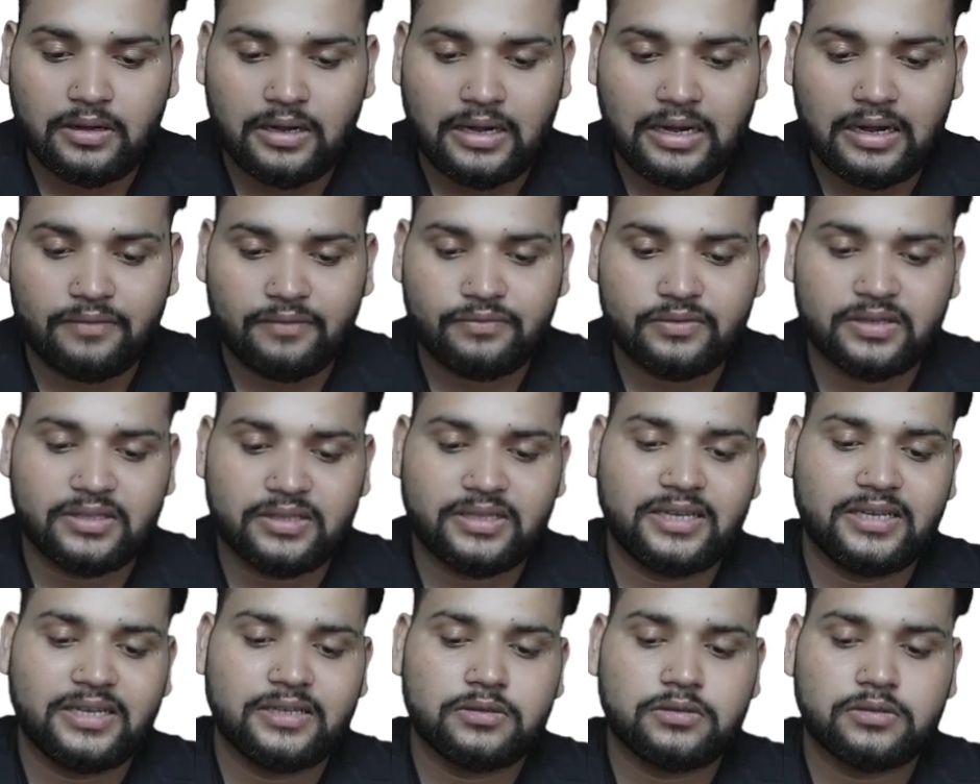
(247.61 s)
After
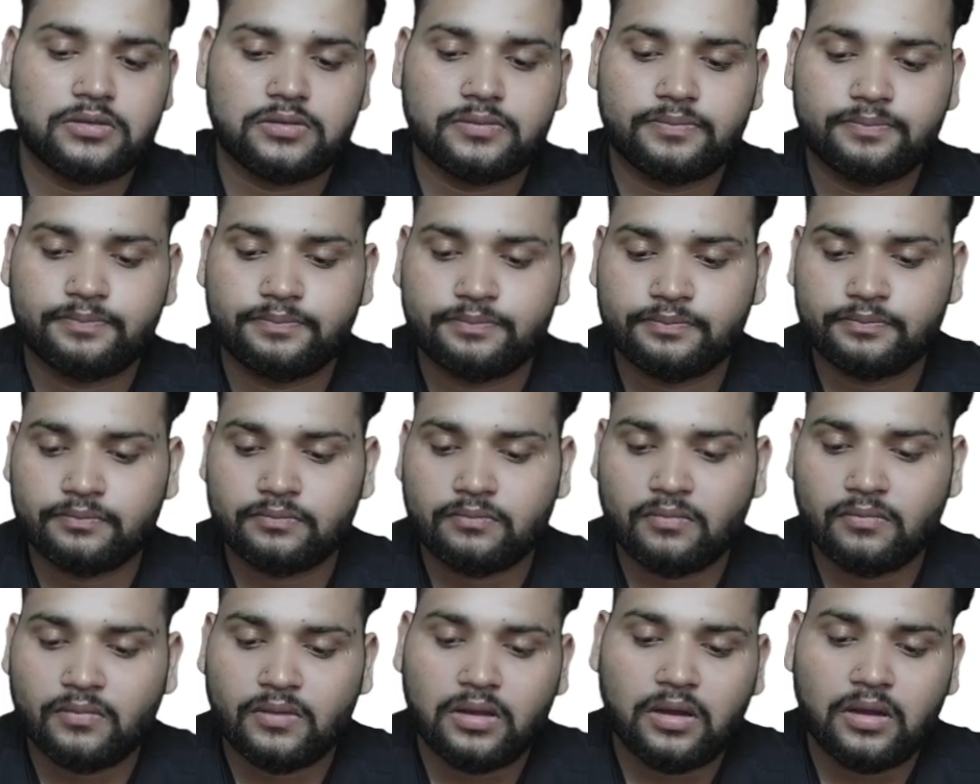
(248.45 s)
this,
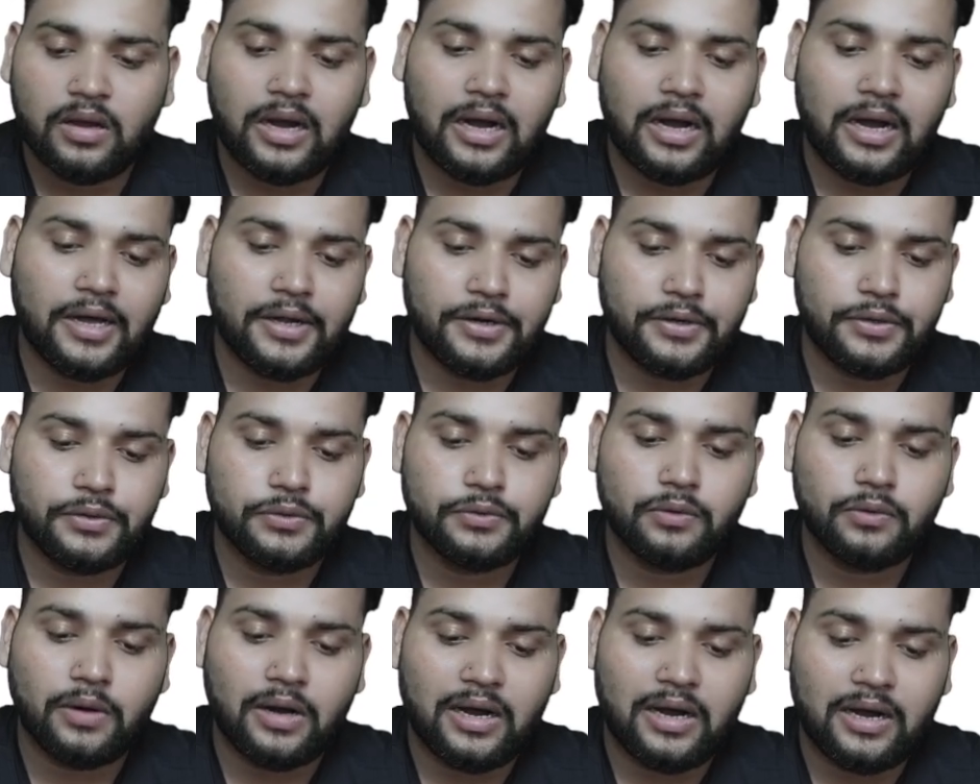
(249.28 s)

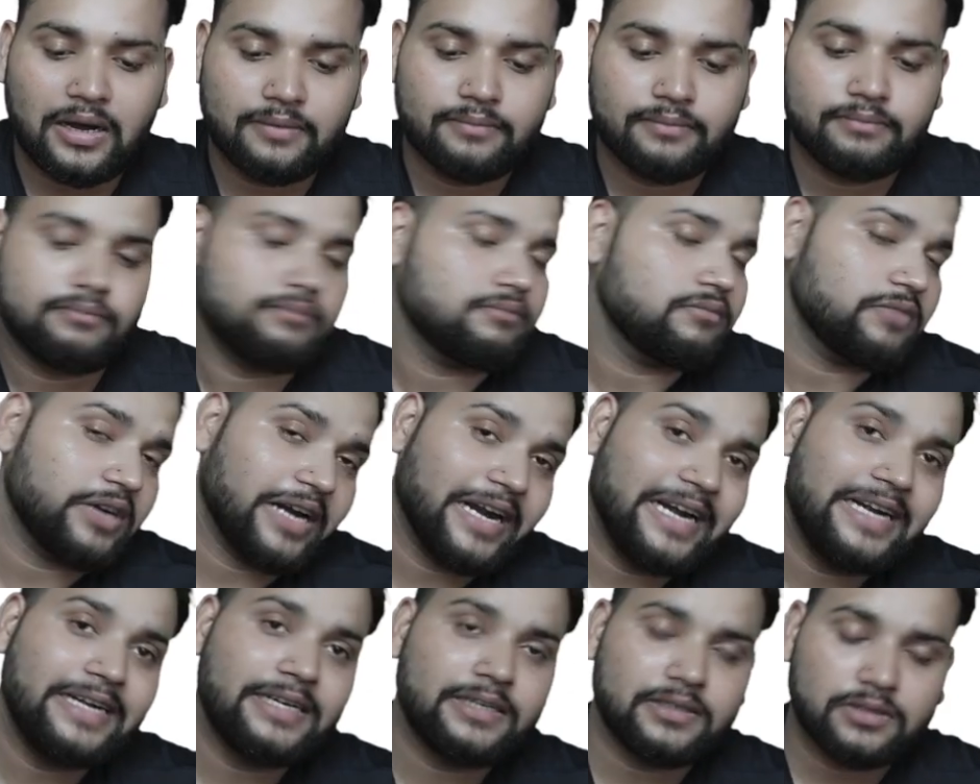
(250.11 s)
RUA,
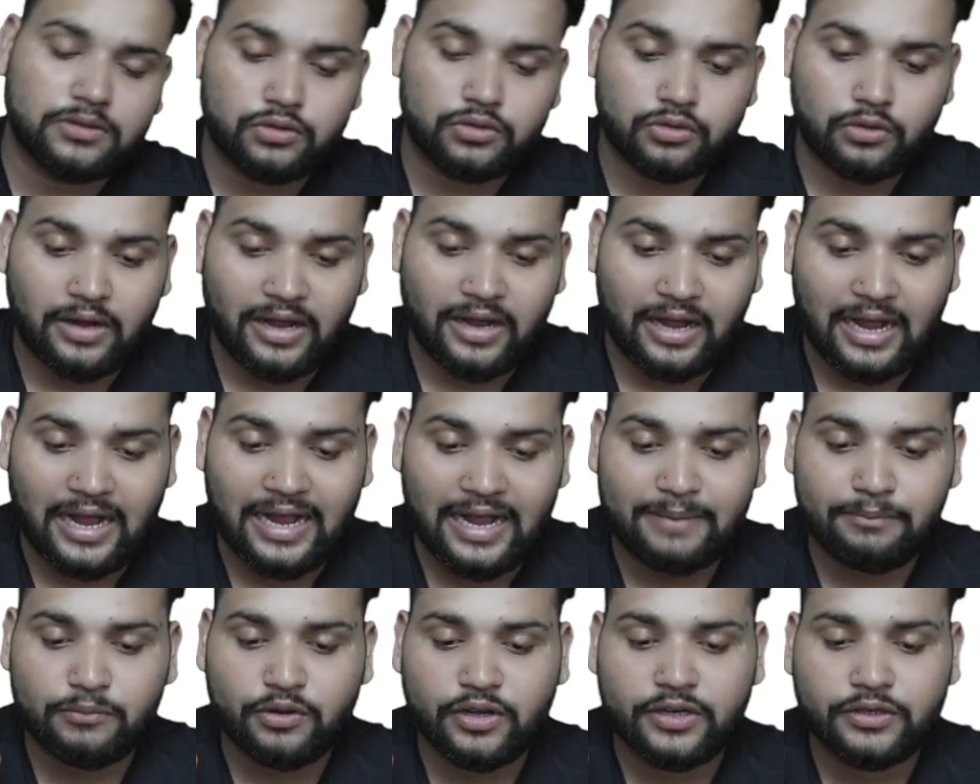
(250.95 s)
right? So
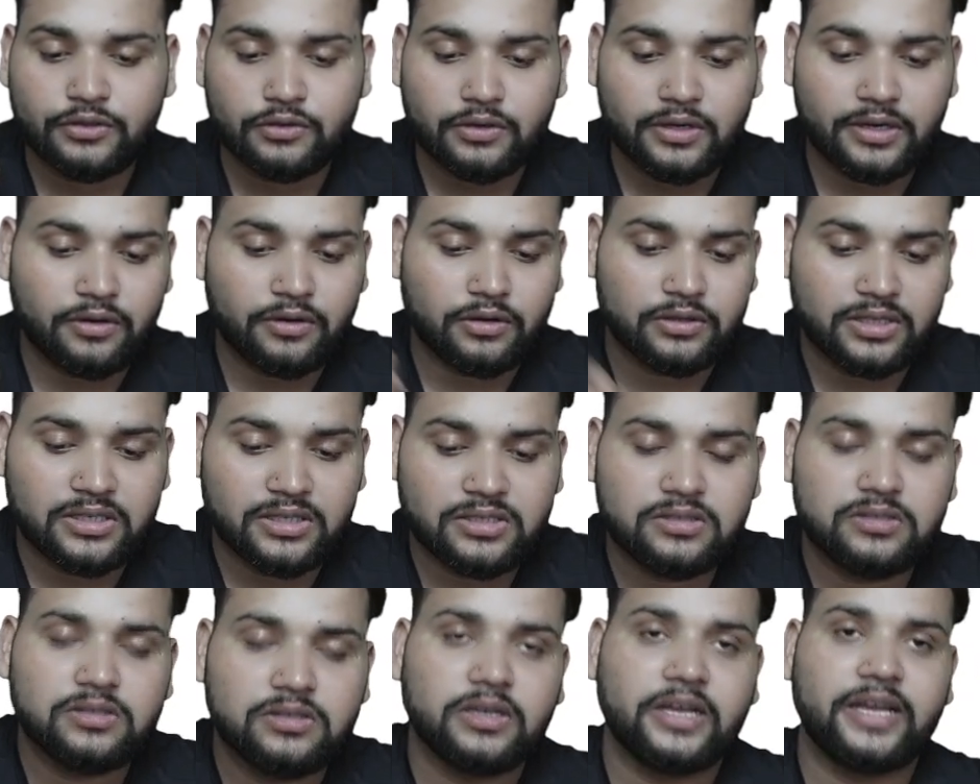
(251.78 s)
I'm going to click on
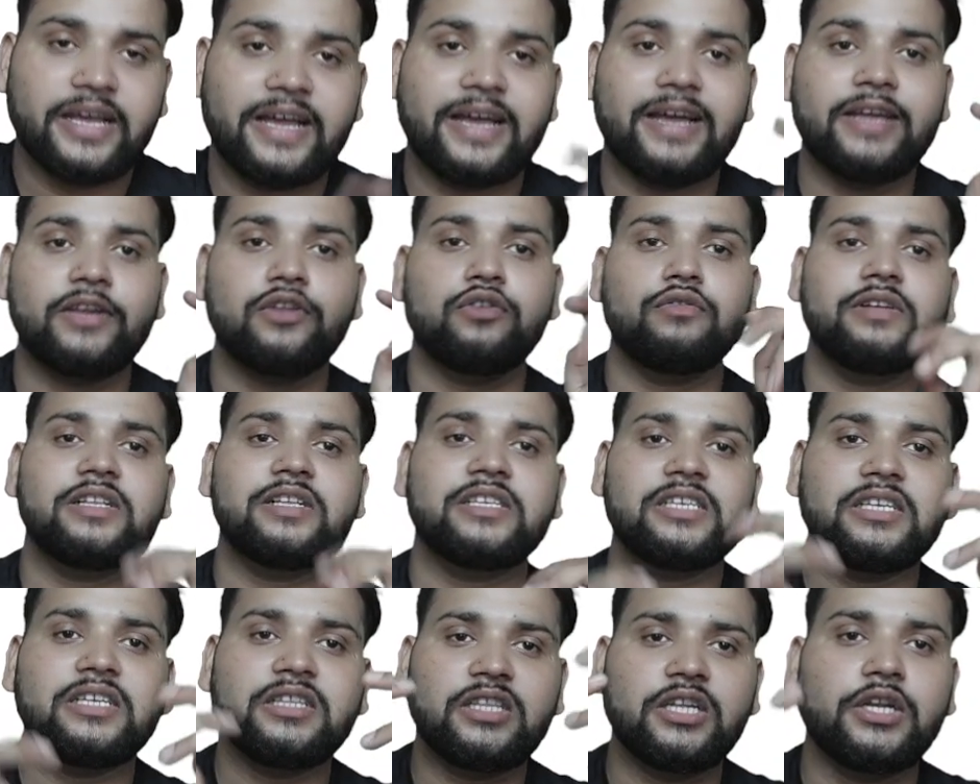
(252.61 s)
this. Here you
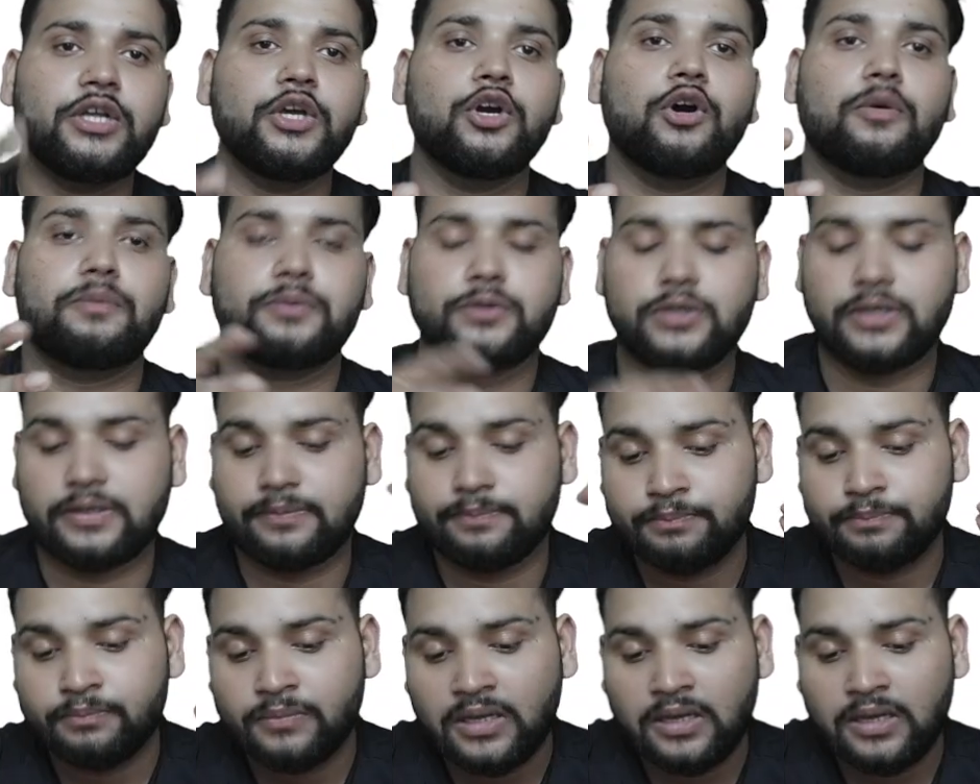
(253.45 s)
will see three
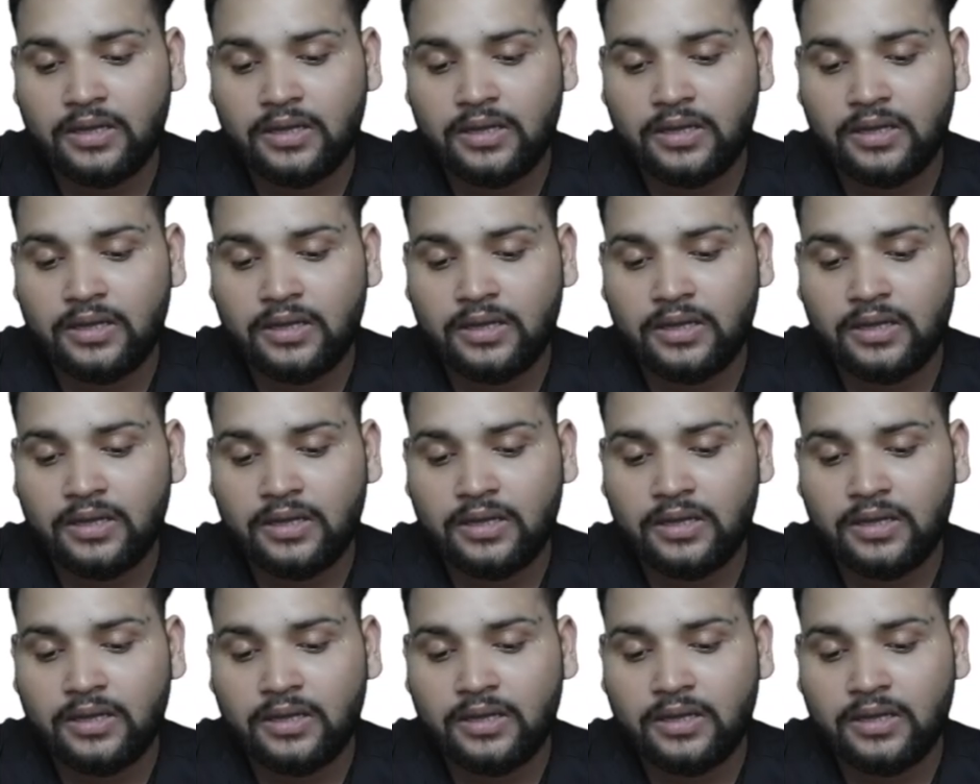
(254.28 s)
option.